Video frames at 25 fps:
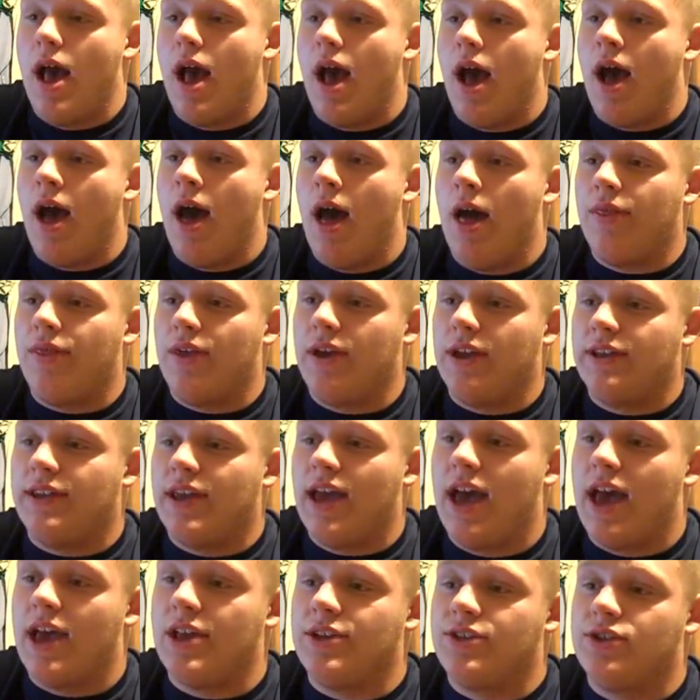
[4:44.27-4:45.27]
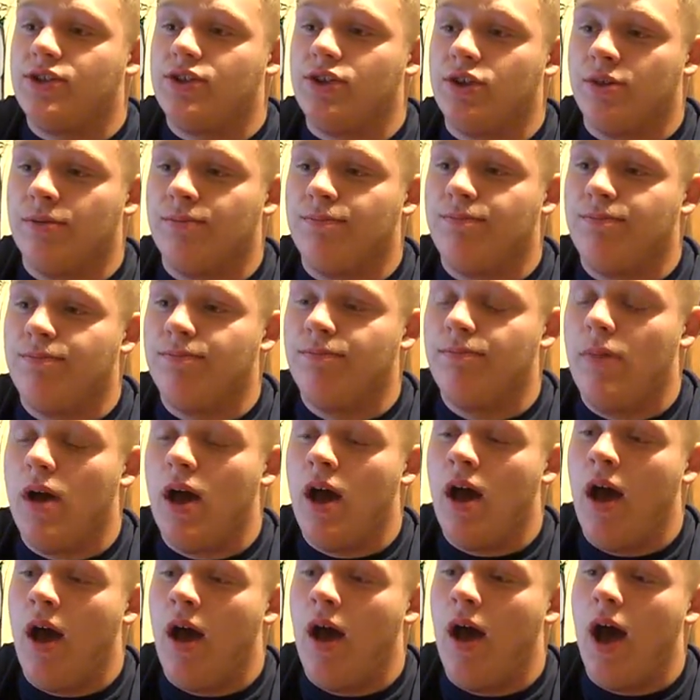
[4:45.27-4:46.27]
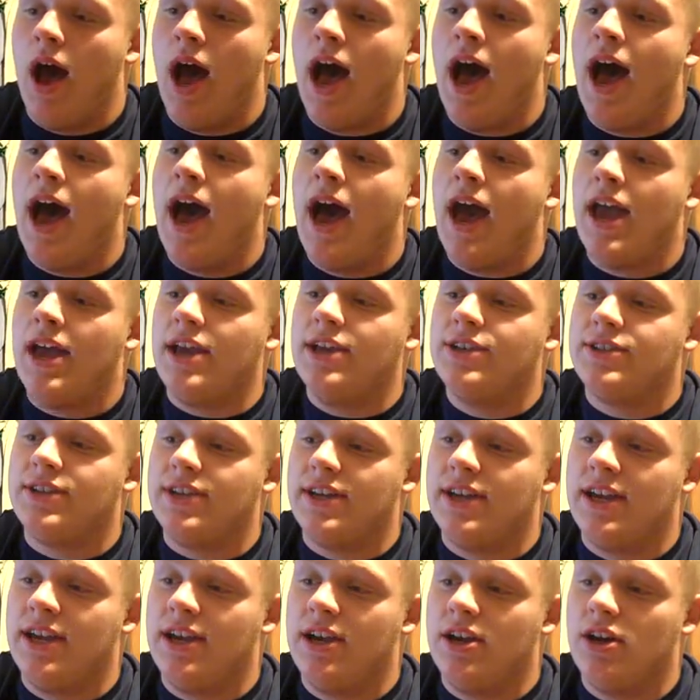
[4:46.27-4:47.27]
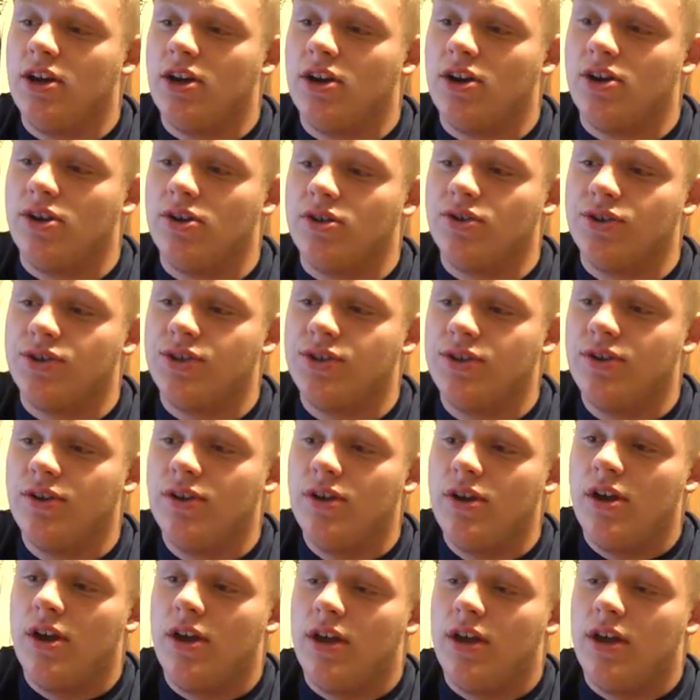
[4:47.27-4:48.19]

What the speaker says: They test your eyes, ears,